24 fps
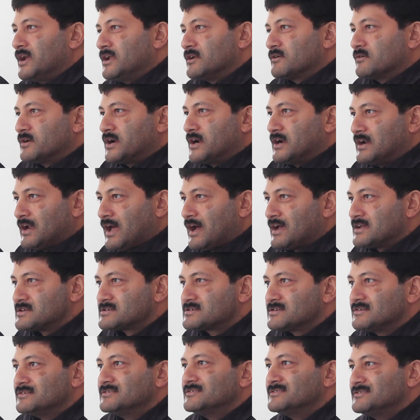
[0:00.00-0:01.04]
encoded
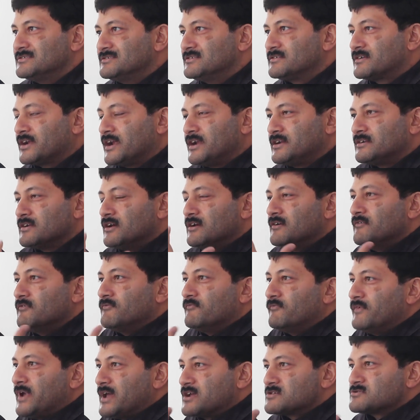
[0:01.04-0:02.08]
last, right?
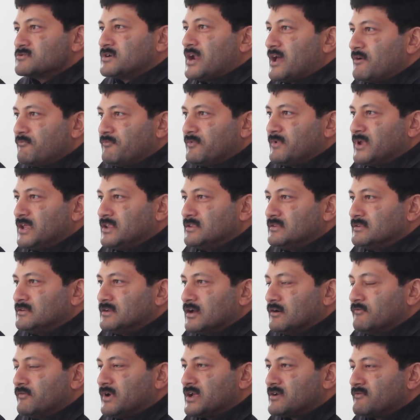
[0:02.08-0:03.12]
Where should
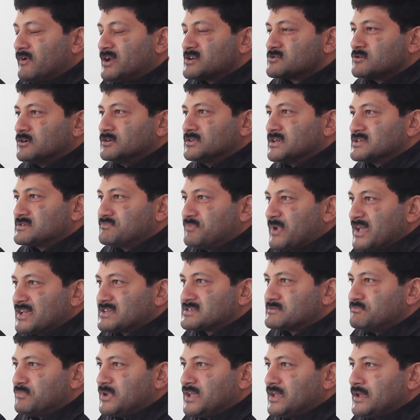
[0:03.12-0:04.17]
the
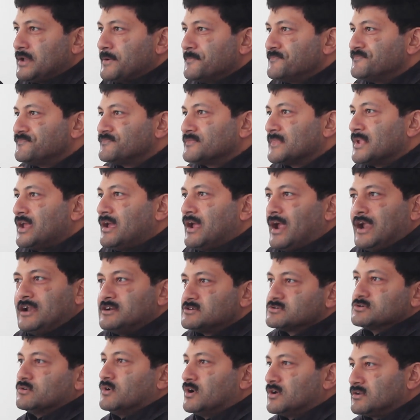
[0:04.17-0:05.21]
space be?
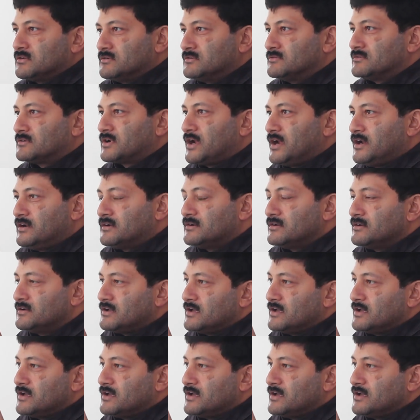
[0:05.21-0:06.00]
And so on, right?